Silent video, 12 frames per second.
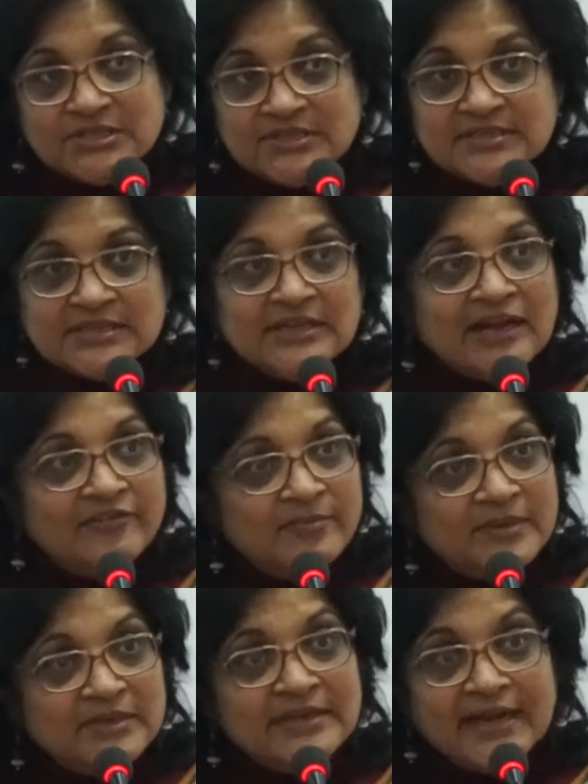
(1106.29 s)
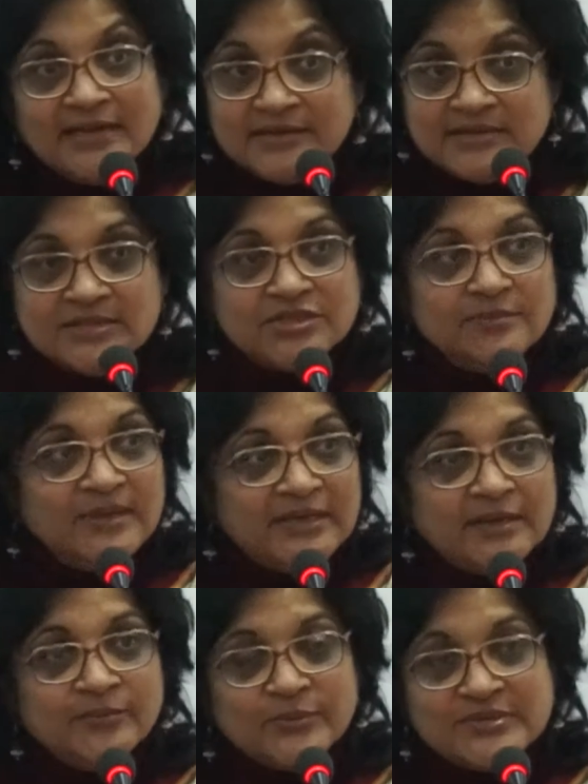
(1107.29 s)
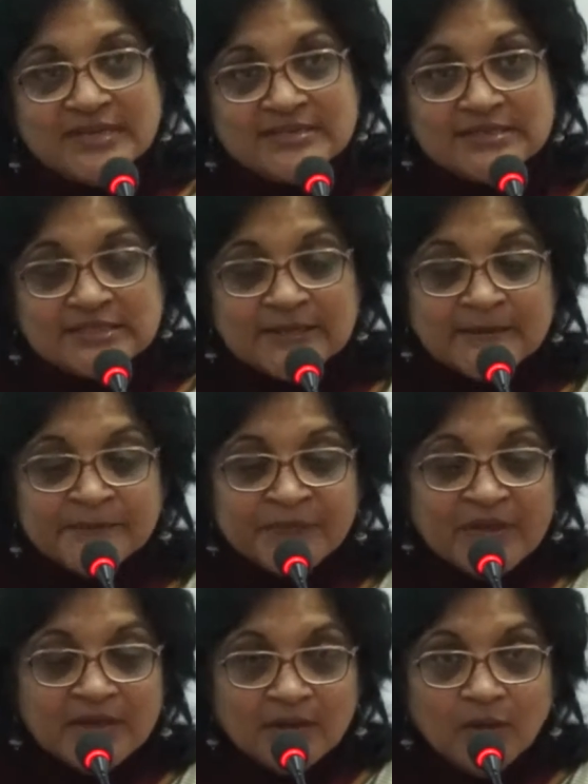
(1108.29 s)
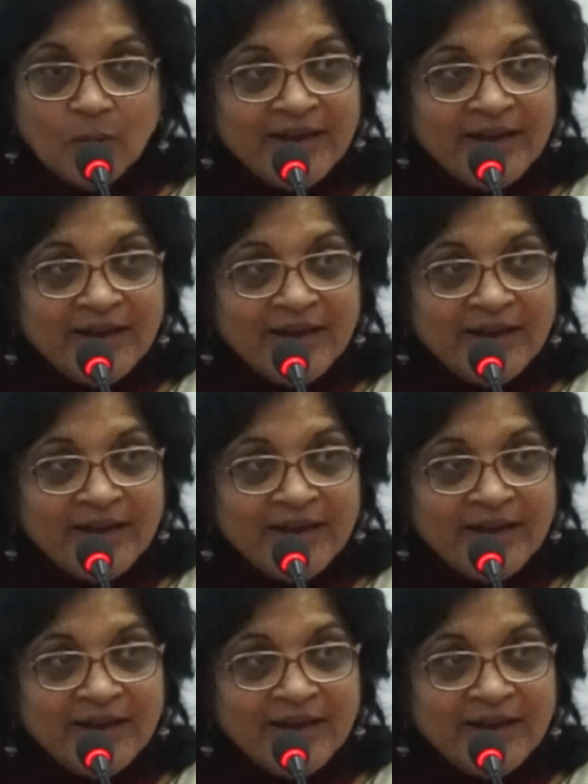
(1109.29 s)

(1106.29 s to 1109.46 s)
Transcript: and the positions in government and decision-making processes.